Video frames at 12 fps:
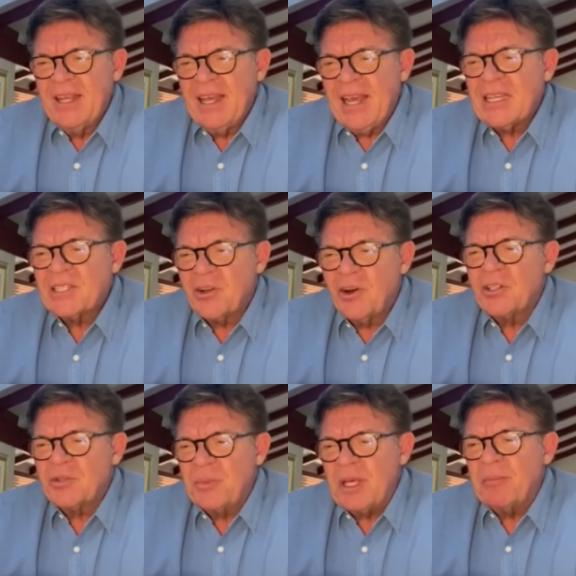As
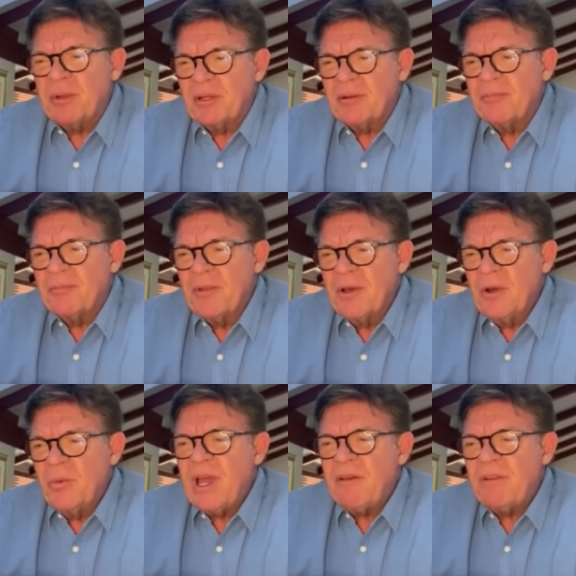God's people,
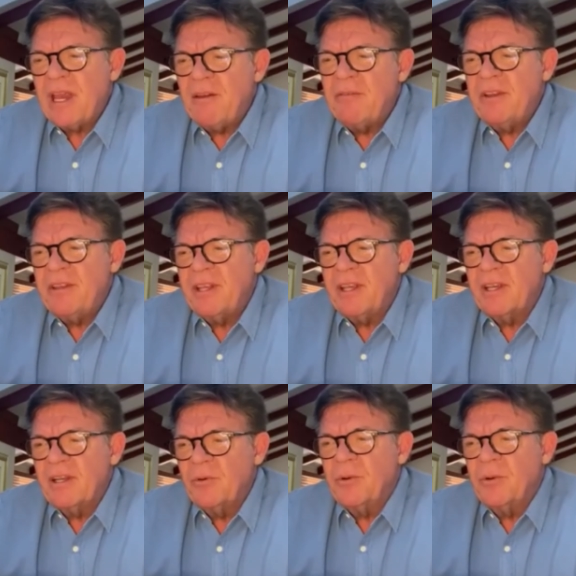we have everything